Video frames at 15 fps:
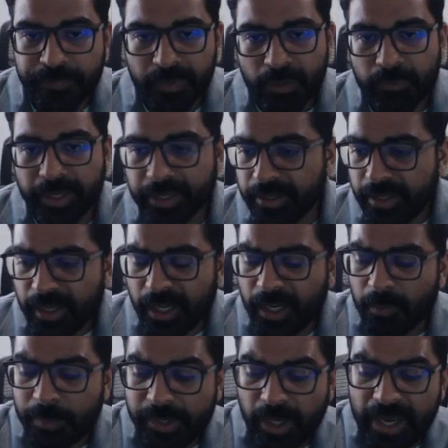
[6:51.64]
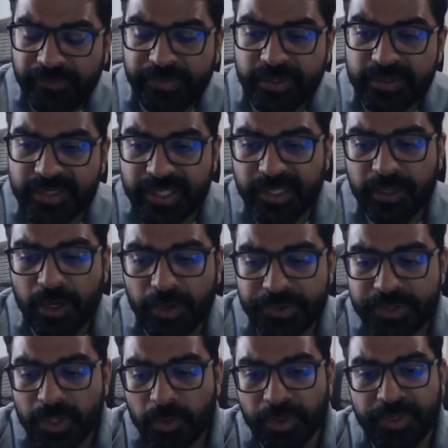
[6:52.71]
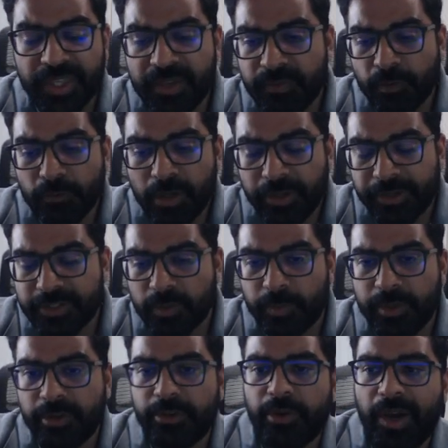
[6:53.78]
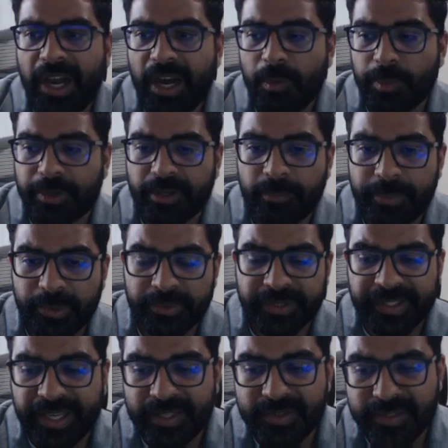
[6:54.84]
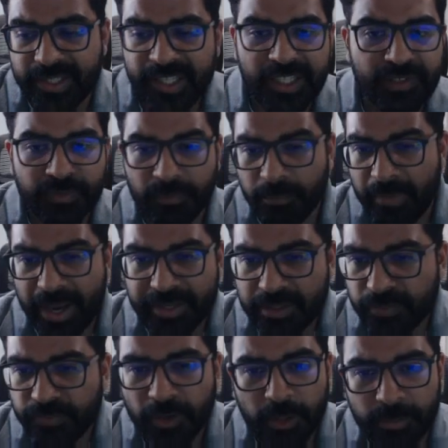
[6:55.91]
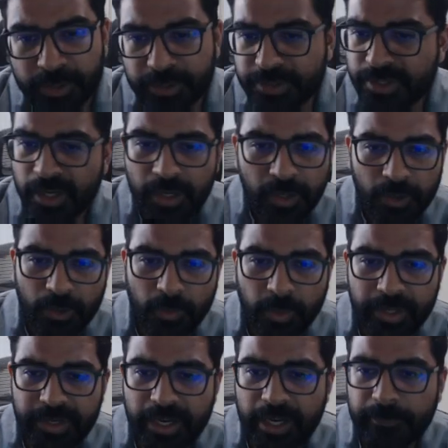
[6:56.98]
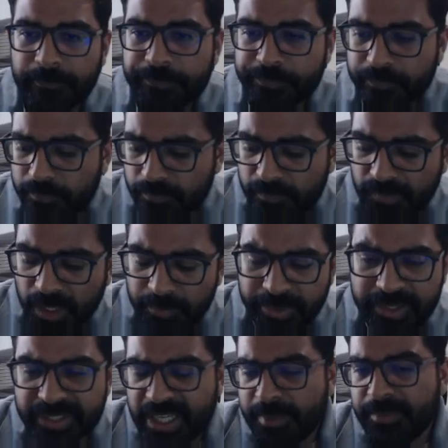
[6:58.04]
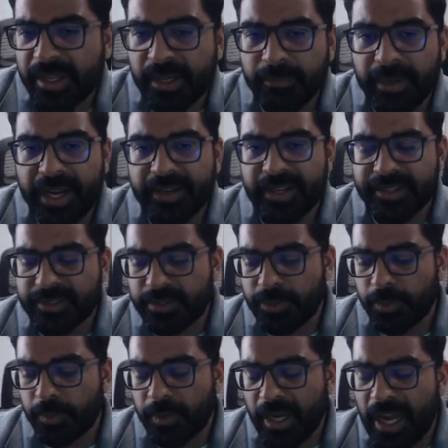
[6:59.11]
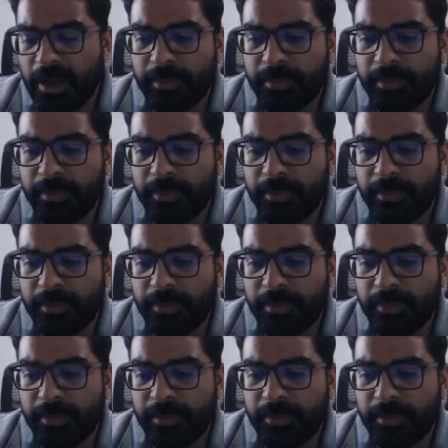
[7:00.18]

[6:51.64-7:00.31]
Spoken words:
Right. We haven't seen also a thieving relic, so we don't know how we're going to be able to get seeds from master farmers or whatnot. But just keep that in mind as to how